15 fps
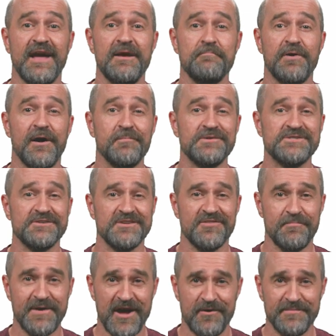and publish it to
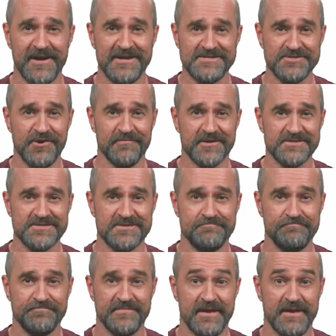the Power BI service.